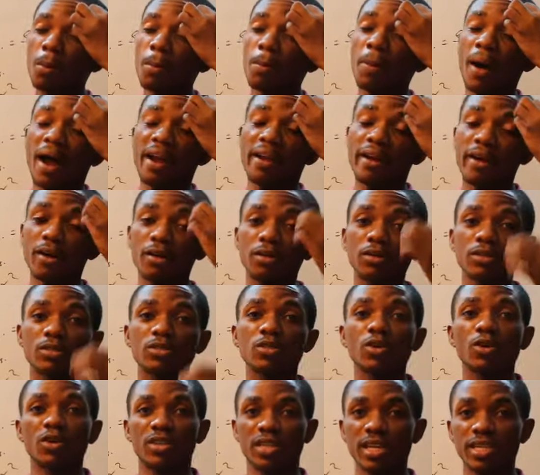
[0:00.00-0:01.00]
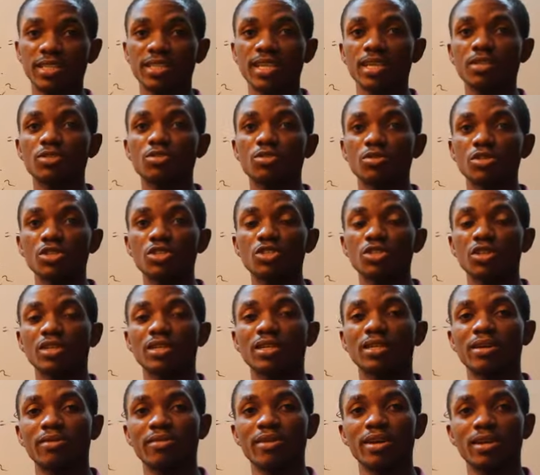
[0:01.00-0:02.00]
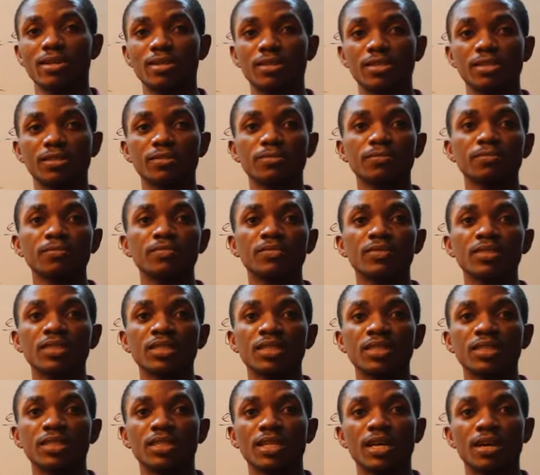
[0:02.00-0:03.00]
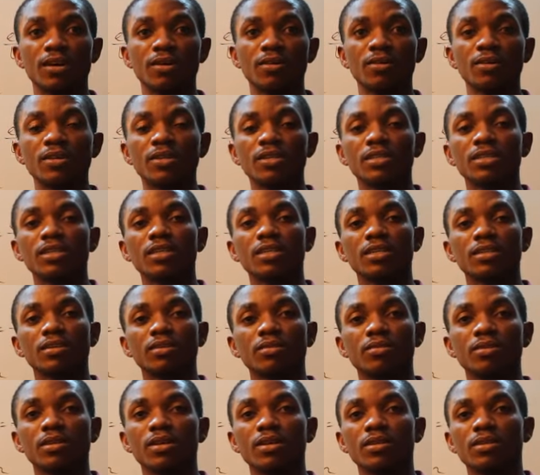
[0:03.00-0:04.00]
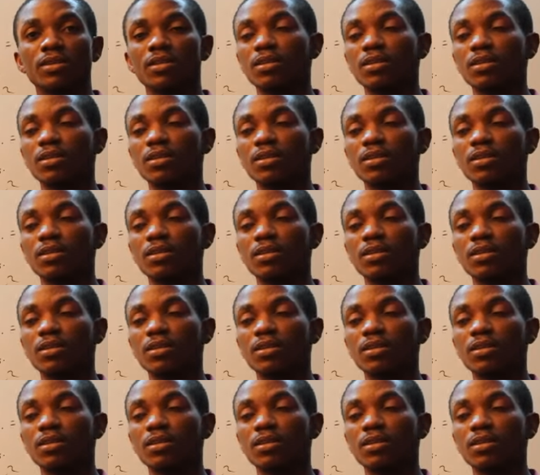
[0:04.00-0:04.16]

barrels connected to each other directly. Now, for